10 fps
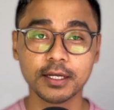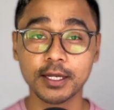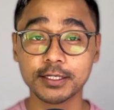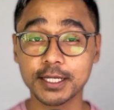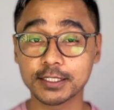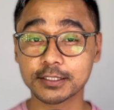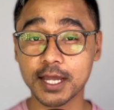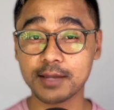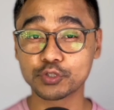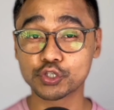Taking the
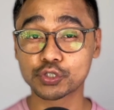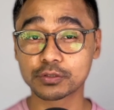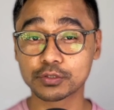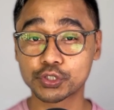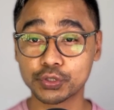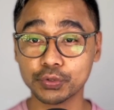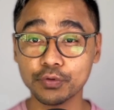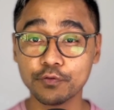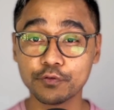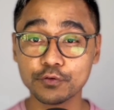time to chew
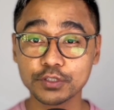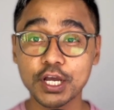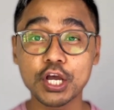food